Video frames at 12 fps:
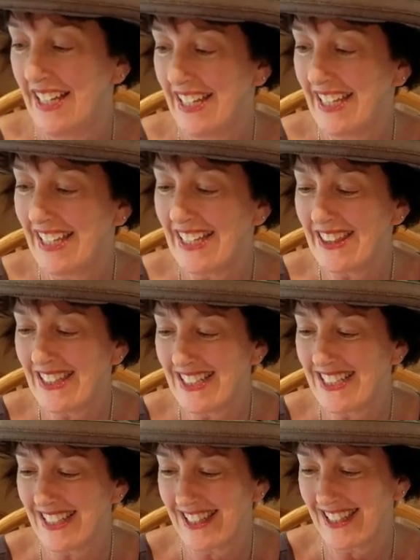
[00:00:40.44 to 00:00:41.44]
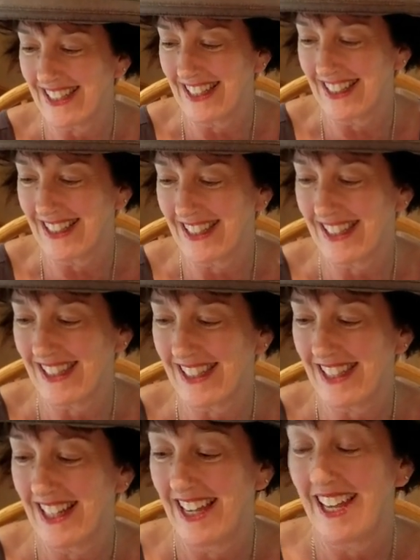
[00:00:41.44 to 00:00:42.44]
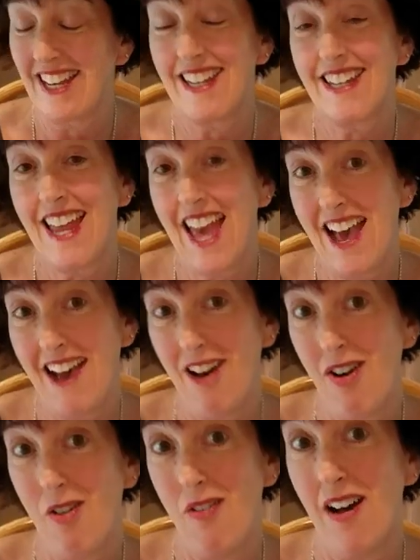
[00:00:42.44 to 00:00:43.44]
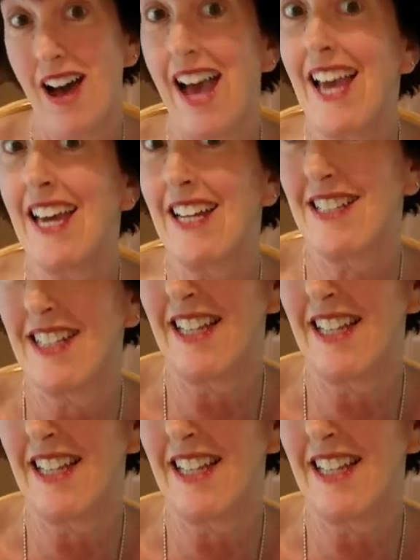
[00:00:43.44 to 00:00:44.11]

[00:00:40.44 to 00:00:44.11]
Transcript: in the distance. Now, I gotta tell